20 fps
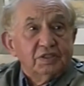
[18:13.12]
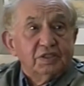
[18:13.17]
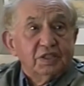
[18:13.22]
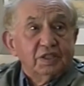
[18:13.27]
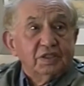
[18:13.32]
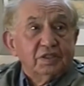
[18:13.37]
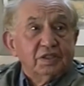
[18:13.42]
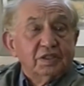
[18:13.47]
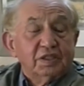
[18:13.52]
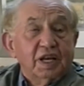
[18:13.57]

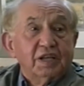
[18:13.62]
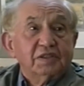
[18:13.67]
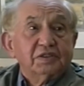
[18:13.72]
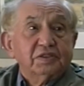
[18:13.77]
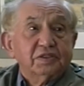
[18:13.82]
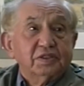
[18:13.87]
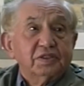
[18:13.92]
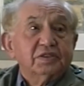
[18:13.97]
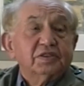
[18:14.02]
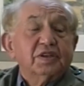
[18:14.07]
teaching the
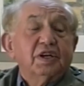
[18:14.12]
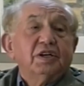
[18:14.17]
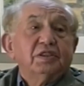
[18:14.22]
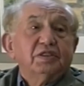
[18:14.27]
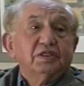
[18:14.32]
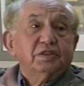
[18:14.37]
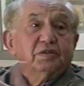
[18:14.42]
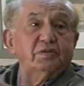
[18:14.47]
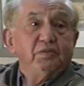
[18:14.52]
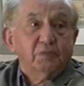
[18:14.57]
youngsters
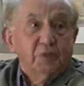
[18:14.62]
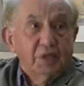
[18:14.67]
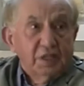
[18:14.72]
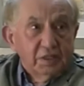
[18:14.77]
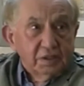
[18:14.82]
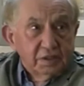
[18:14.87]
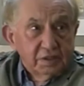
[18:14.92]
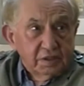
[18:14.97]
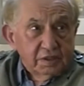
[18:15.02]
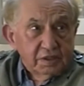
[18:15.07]
to
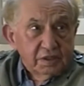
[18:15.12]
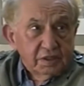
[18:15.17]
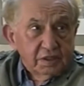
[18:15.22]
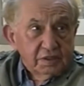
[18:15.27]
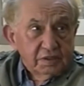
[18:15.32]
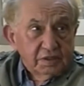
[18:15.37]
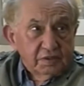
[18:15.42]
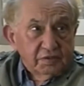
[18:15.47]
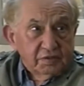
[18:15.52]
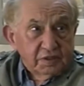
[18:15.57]
meet
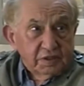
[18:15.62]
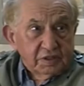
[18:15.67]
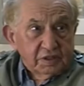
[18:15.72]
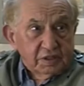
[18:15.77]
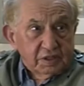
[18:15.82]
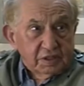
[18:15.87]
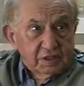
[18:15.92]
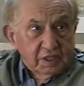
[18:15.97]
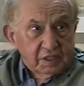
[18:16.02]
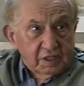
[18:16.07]
the
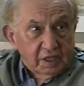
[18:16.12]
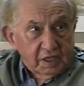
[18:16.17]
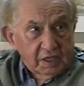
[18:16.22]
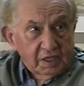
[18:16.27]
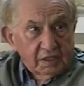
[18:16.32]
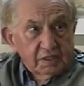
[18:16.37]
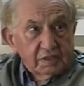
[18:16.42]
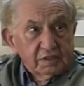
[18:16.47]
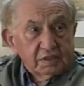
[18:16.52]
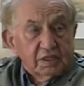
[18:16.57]
different
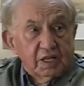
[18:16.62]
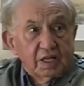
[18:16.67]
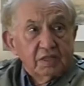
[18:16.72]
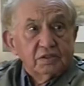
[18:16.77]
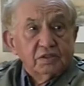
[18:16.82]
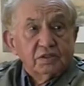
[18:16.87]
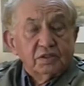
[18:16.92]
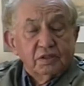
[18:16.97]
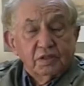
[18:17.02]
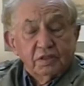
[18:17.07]
culture
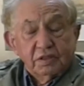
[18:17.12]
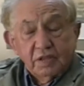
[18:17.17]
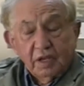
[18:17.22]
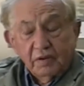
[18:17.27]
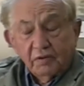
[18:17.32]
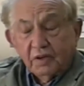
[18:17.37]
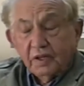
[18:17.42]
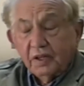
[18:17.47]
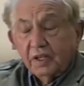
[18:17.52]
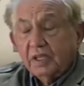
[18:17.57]

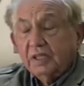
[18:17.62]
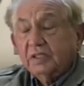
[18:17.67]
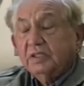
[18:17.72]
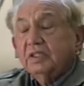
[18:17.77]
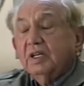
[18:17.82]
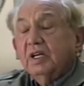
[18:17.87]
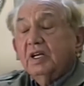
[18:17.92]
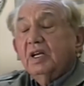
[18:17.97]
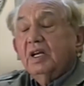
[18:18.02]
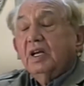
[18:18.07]
and
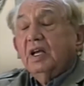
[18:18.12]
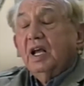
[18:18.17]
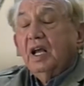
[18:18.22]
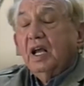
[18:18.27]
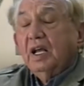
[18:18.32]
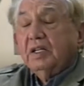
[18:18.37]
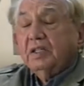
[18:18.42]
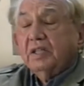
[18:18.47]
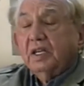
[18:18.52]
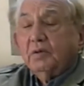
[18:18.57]
everything.
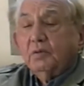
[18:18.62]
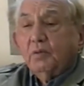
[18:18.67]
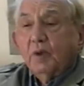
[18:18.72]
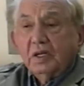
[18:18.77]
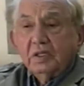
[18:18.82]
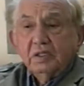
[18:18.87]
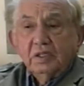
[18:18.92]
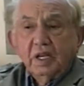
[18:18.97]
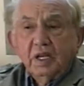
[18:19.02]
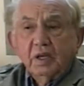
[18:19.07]
And
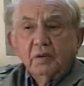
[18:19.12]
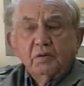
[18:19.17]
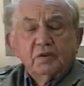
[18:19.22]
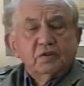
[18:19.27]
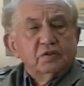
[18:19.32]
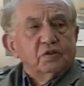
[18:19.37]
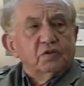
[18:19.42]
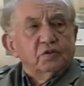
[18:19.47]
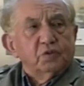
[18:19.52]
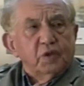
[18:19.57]
then one
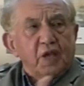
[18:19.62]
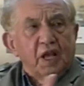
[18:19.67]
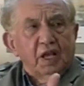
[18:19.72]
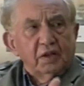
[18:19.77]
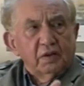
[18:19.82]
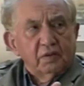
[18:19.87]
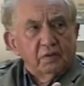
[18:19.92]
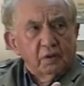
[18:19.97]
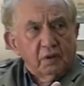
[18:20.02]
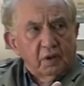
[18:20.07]
day, because
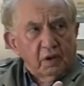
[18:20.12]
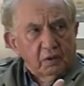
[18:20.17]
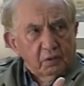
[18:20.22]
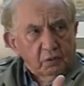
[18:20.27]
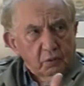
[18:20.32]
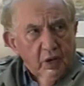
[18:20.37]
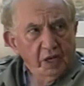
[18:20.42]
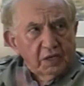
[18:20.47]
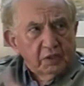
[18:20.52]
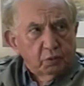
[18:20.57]
we had
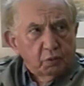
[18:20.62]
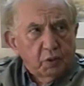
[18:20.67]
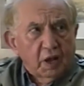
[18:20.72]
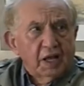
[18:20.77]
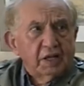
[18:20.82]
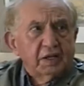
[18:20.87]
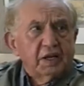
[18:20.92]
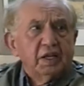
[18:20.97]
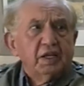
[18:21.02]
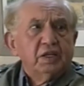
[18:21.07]
quite a
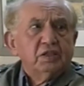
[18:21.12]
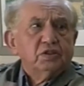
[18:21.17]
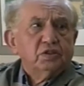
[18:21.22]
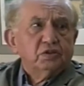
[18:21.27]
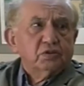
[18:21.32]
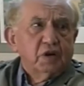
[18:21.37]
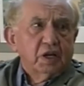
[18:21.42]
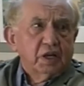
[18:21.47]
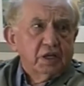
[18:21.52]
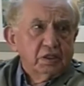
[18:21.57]
wide
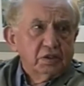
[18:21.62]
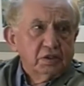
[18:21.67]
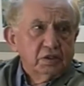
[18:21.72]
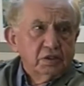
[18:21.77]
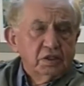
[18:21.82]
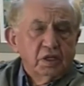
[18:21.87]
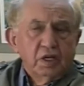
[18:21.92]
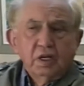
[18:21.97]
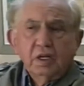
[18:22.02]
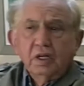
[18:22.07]
age
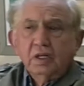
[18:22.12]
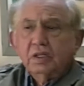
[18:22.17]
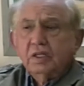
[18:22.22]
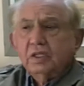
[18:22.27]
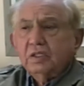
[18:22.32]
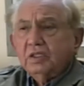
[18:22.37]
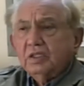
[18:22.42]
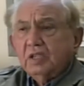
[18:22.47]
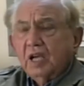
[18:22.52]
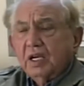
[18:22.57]
range,
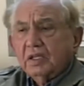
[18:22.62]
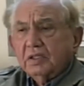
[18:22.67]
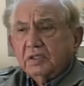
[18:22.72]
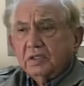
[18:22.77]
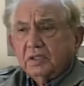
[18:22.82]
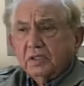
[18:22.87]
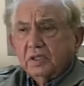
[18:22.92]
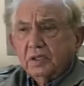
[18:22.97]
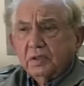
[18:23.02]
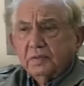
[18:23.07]
this
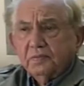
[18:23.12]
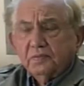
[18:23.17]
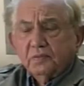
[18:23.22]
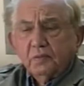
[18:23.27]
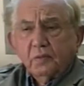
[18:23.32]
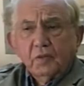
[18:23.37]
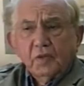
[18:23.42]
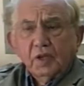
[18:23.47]
youngster,